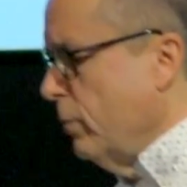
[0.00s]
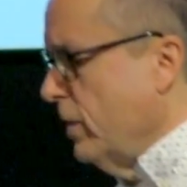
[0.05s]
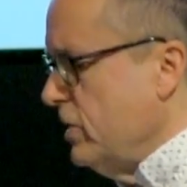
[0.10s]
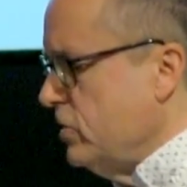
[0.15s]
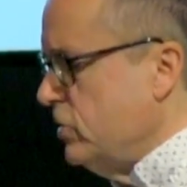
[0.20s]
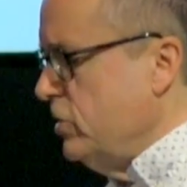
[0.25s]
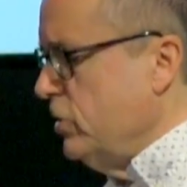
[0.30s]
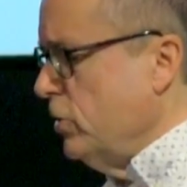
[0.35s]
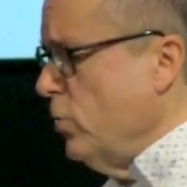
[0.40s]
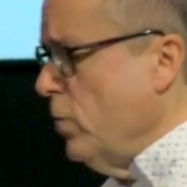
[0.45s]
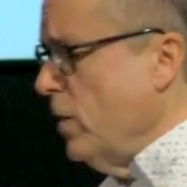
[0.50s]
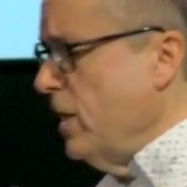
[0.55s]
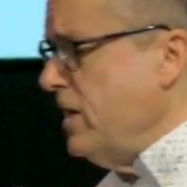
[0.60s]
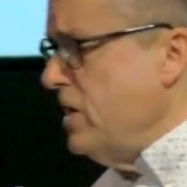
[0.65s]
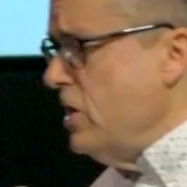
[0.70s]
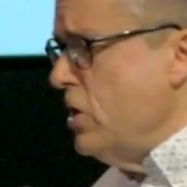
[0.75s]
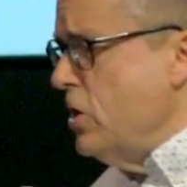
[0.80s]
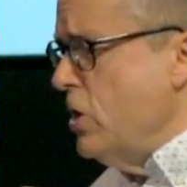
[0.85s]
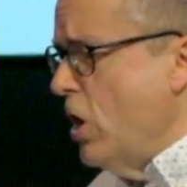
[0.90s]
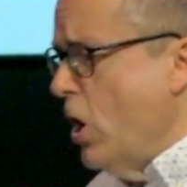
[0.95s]
but do
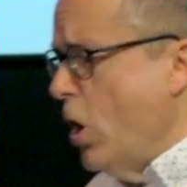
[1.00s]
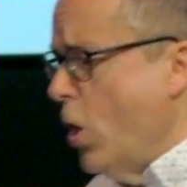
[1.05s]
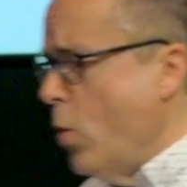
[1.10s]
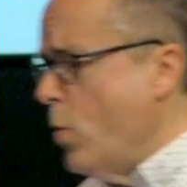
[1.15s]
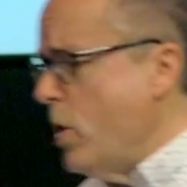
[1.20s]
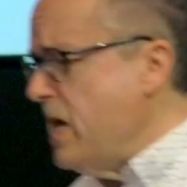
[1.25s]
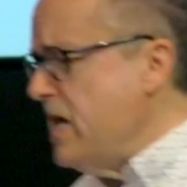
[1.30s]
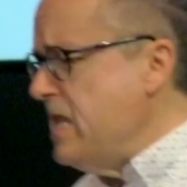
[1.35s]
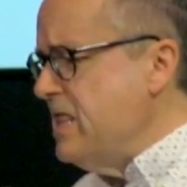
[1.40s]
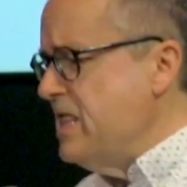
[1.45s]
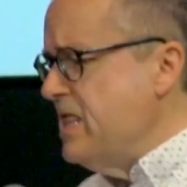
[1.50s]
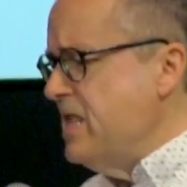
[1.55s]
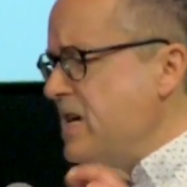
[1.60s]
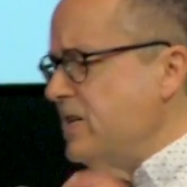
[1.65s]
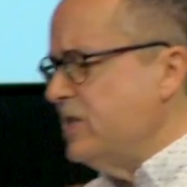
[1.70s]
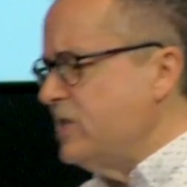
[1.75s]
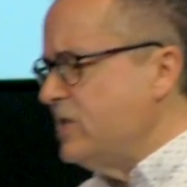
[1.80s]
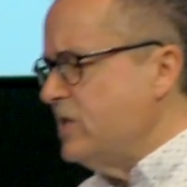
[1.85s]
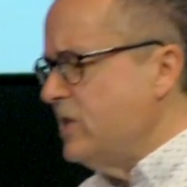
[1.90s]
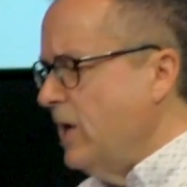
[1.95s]
it knowing
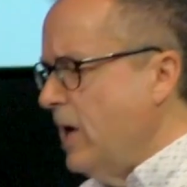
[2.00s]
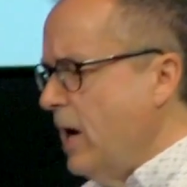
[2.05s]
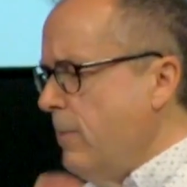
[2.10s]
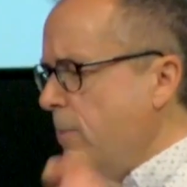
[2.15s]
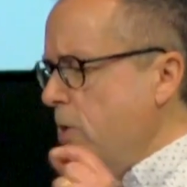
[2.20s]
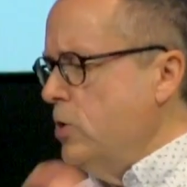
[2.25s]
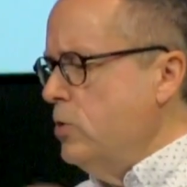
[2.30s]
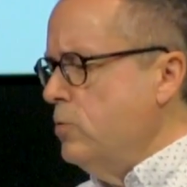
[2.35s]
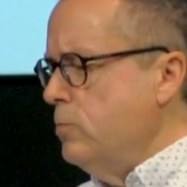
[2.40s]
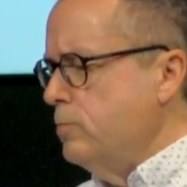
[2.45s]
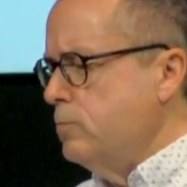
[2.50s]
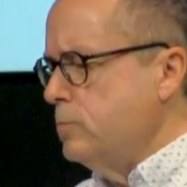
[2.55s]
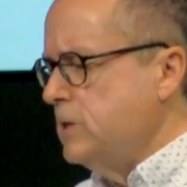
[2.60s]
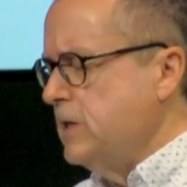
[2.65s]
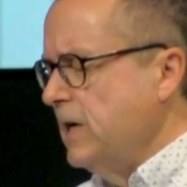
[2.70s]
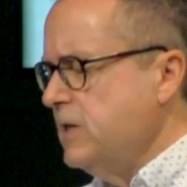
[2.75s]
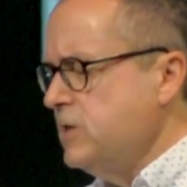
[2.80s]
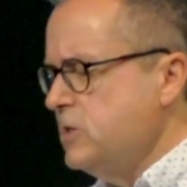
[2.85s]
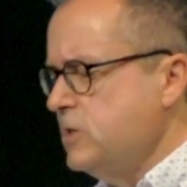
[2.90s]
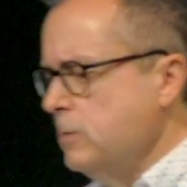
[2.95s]
this, that I'm a New
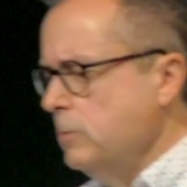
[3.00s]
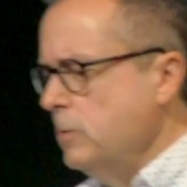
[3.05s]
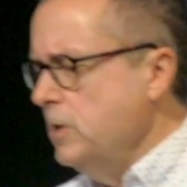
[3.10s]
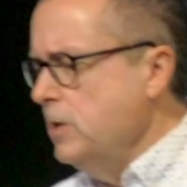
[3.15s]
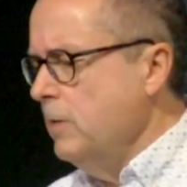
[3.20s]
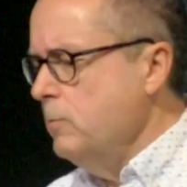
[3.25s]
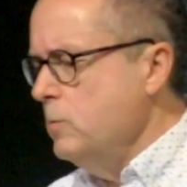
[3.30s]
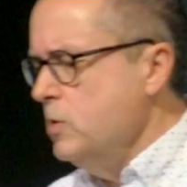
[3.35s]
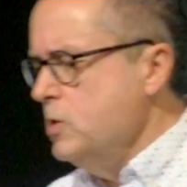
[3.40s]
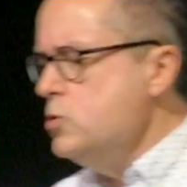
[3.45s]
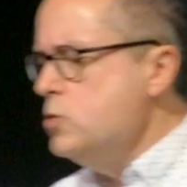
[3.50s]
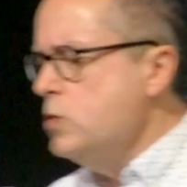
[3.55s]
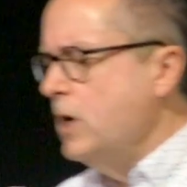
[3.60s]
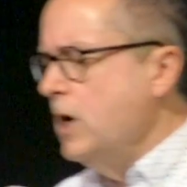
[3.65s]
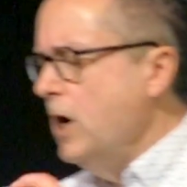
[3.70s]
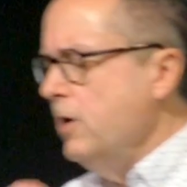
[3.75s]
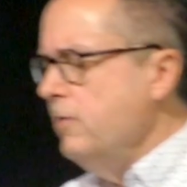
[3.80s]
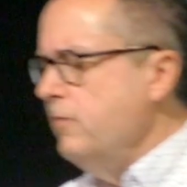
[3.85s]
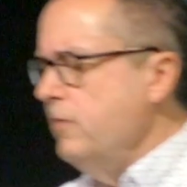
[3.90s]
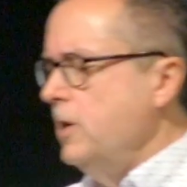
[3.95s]
Testament, I'm a New
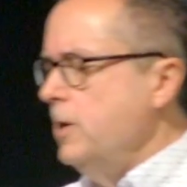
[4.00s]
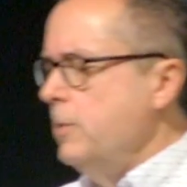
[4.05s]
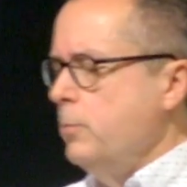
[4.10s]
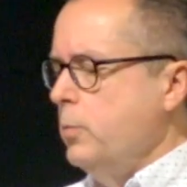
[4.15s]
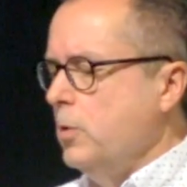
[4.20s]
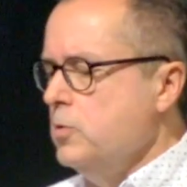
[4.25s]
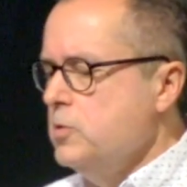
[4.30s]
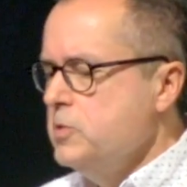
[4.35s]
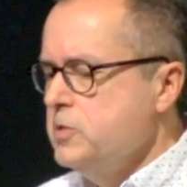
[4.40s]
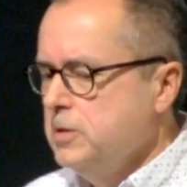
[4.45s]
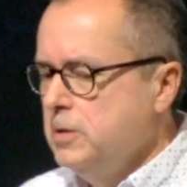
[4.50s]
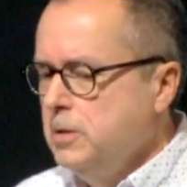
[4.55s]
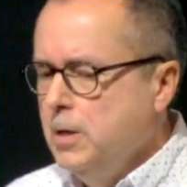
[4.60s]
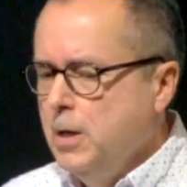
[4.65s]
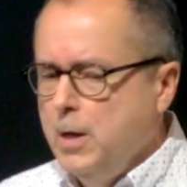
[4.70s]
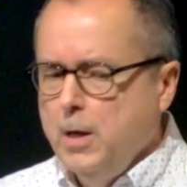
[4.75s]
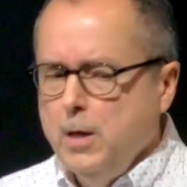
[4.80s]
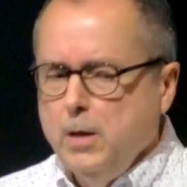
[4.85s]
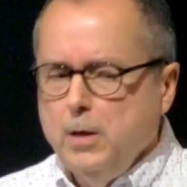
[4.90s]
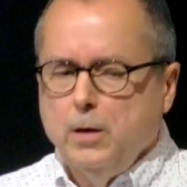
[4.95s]
Covenant person
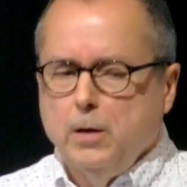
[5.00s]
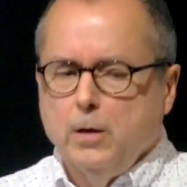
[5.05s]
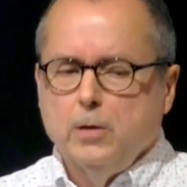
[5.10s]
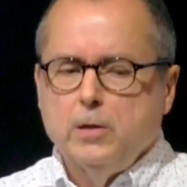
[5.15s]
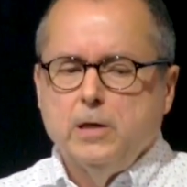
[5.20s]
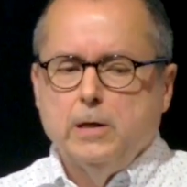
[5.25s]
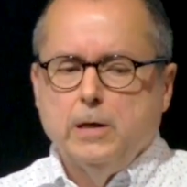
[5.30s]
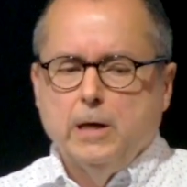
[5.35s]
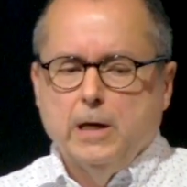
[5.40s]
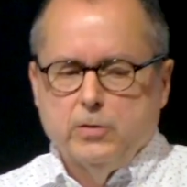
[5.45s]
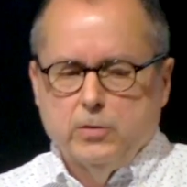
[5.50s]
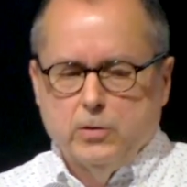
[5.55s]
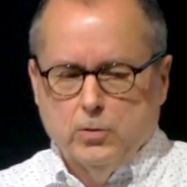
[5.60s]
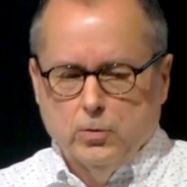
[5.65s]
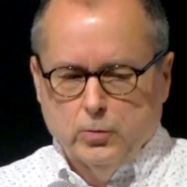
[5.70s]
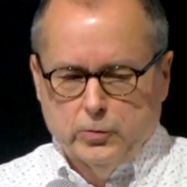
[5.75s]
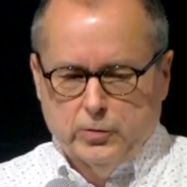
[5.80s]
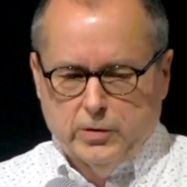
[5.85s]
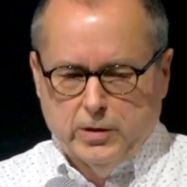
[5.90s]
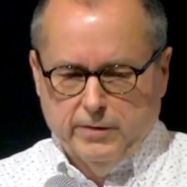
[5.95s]
looking at the
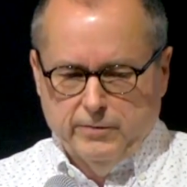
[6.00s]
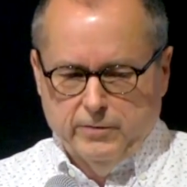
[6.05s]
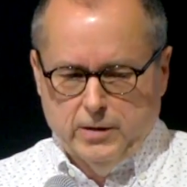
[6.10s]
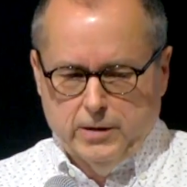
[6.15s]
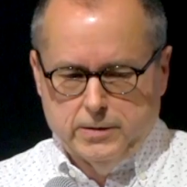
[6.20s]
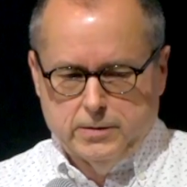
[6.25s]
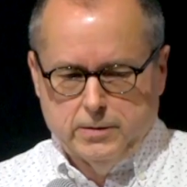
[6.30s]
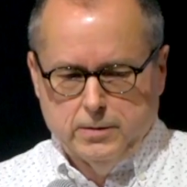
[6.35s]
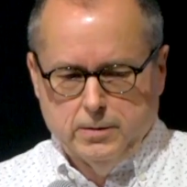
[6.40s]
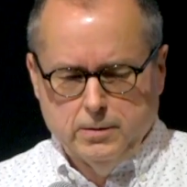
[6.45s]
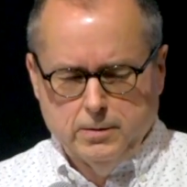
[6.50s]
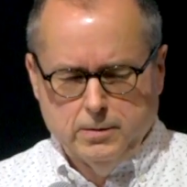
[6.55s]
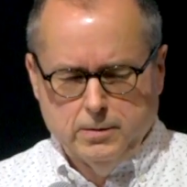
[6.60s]
Old Covenant.